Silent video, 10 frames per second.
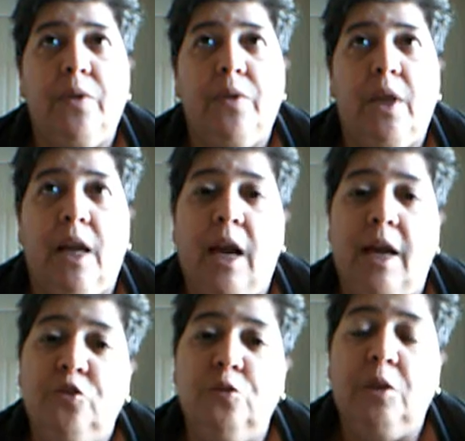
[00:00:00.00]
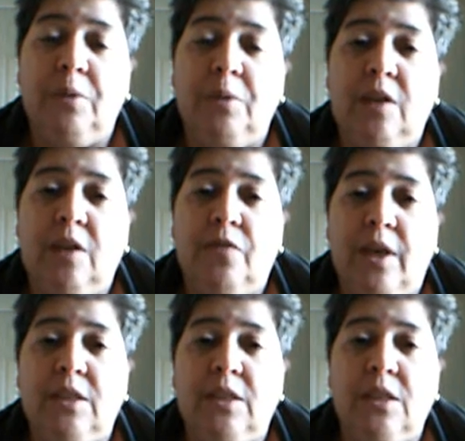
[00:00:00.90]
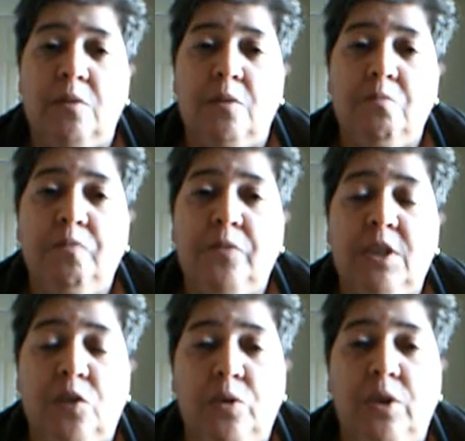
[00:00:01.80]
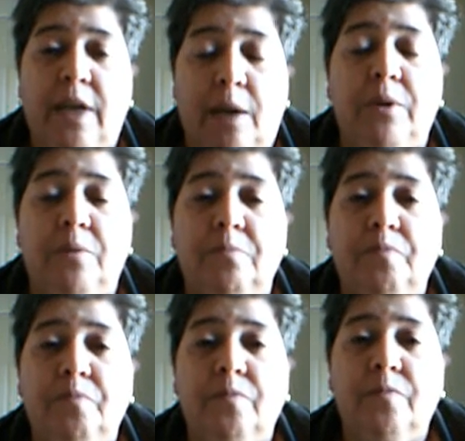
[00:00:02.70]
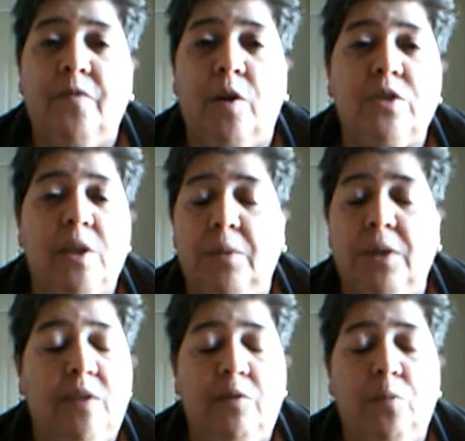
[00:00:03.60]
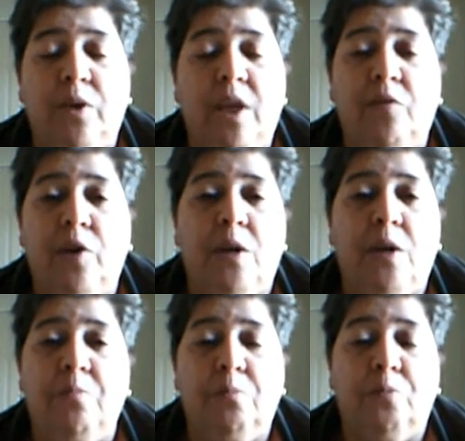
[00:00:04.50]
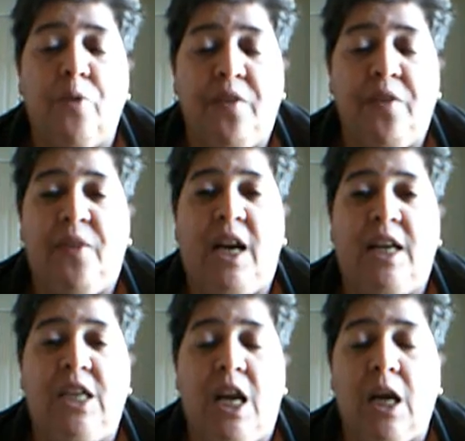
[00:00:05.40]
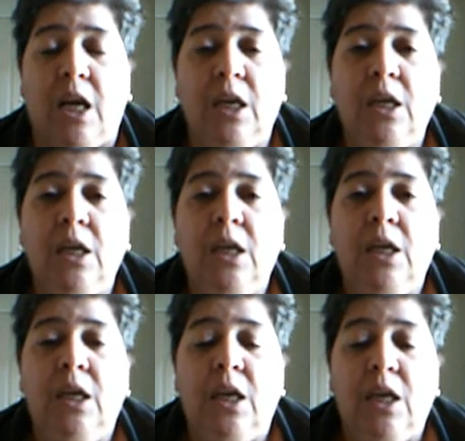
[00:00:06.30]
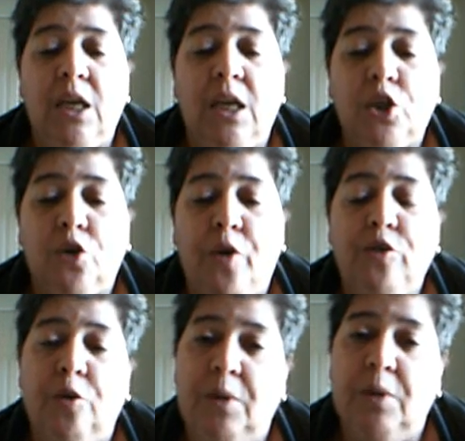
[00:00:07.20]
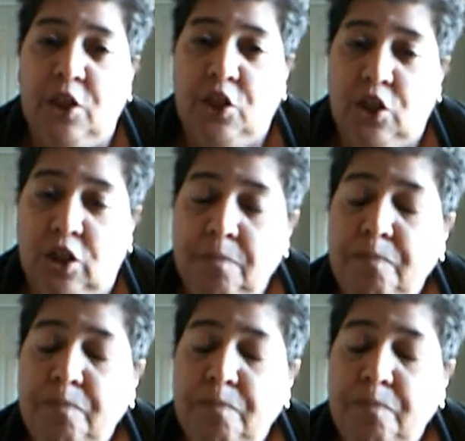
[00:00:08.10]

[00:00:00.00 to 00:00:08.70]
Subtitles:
and I truly believe that this will happen, folks, I believe it with every breath that I take, is the Great Tribulation.